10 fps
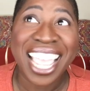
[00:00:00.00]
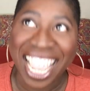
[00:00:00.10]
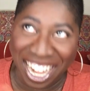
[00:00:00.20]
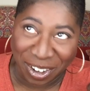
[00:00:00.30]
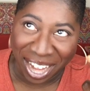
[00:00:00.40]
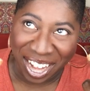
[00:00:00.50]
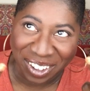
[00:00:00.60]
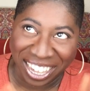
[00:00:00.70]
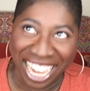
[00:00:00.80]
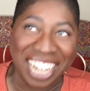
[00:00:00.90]
And here I
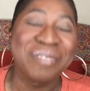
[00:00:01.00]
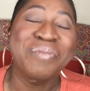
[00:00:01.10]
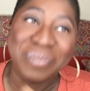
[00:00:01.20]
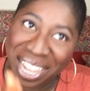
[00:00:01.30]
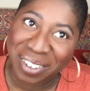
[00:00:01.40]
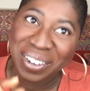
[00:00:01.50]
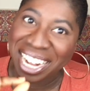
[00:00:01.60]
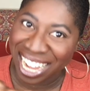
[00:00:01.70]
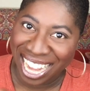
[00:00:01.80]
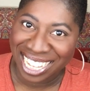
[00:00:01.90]
go again. But we're
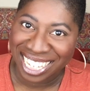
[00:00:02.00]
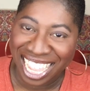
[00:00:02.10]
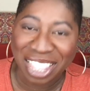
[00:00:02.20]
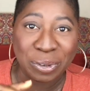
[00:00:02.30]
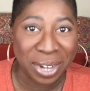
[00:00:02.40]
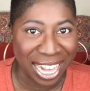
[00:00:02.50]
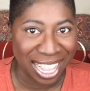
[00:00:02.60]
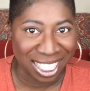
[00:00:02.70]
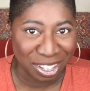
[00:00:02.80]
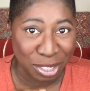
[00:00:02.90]
gonna get it together, we're gonna
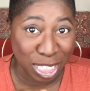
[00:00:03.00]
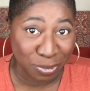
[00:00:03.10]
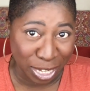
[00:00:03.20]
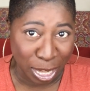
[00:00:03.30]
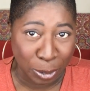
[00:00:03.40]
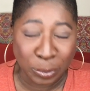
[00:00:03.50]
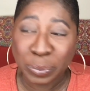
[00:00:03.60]
get through this video.